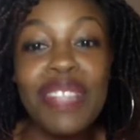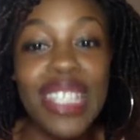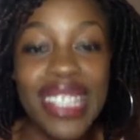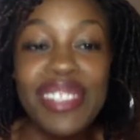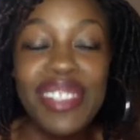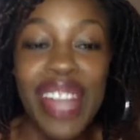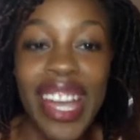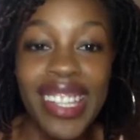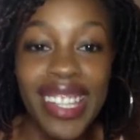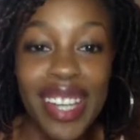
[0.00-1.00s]
shy. The
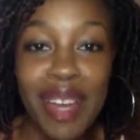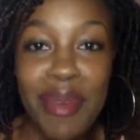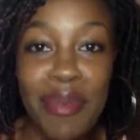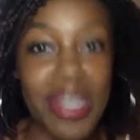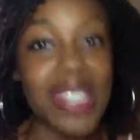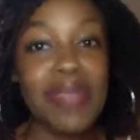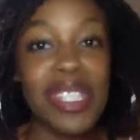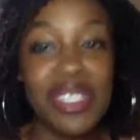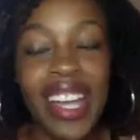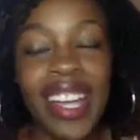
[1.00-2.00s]
camera makes me shy.